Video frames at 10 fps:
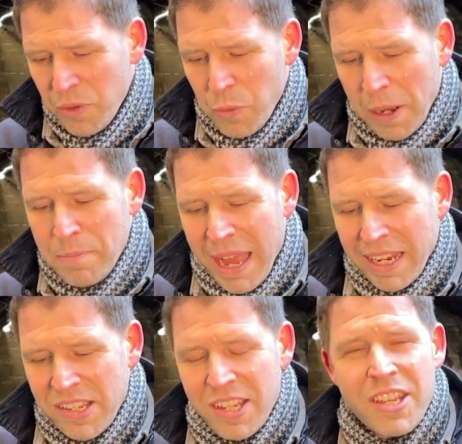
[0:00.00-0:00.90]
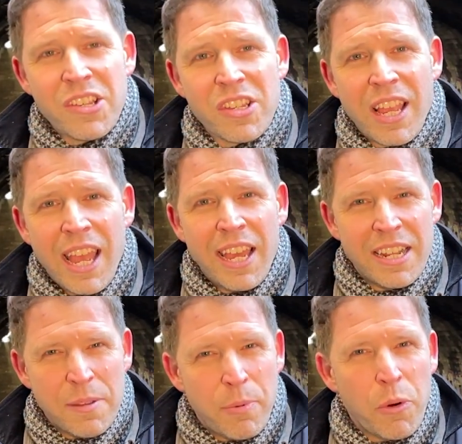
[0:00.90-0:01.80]
wingback seats, and
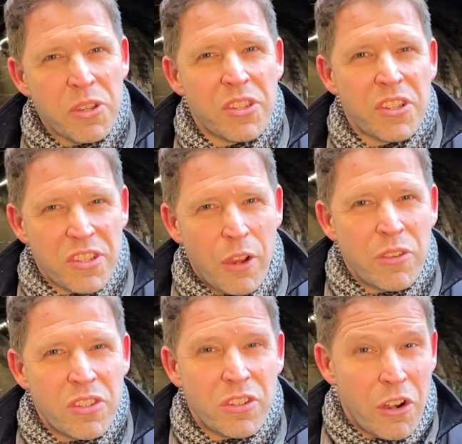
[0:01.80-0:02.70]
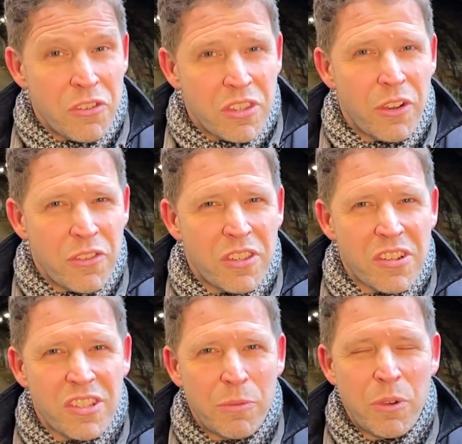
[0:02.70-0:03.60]
had a Bose surround sound
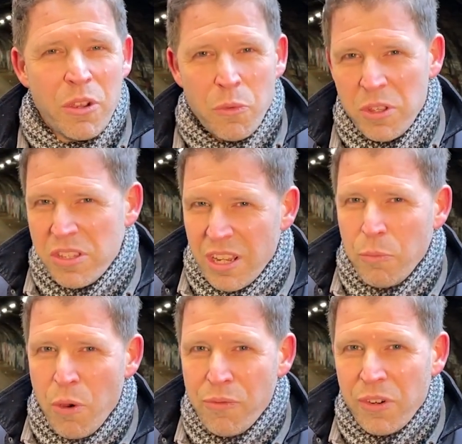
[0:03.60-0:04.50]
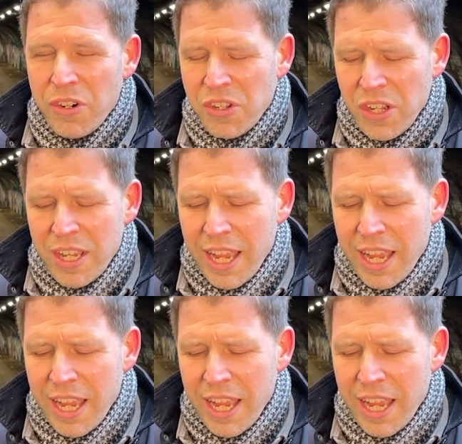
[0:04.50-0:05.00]
system with subwoofers